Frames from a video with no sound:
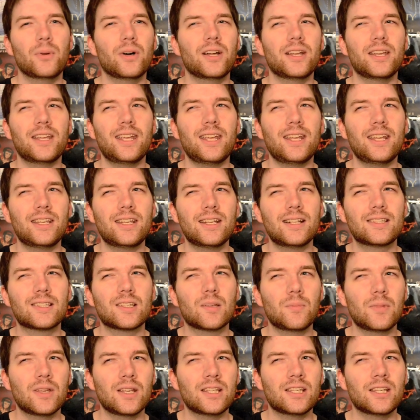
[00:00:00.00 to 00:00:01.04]
but he did
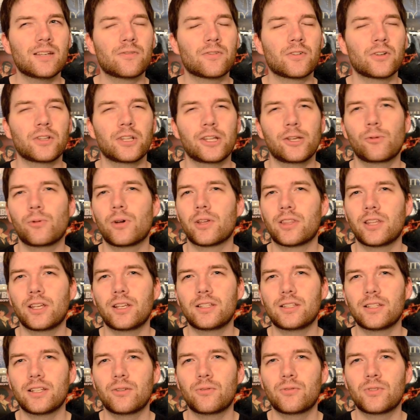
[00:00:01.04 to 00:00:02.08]
something differently with
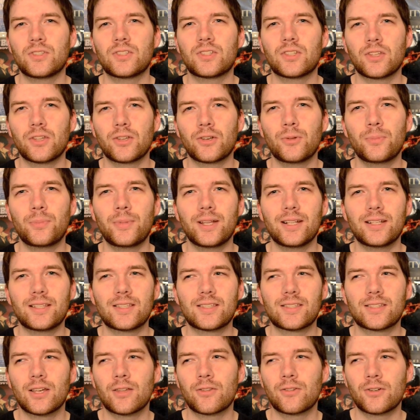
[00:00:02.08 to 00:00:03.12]
it. It was a little bit
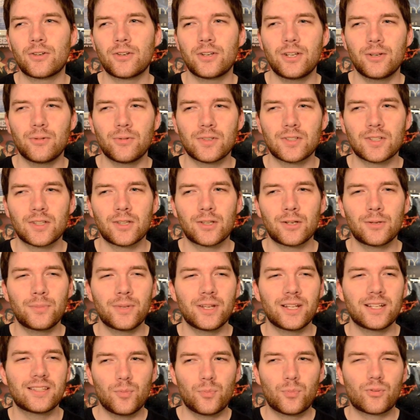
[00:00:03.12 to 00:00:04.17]
southern, it was a little
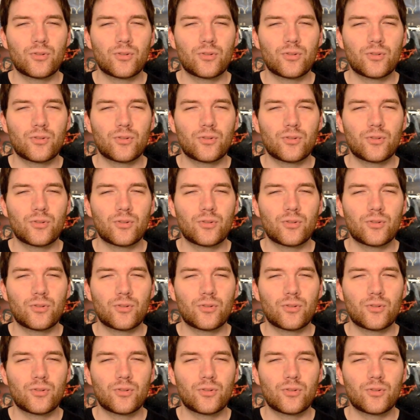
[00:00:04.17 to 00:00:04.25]
bit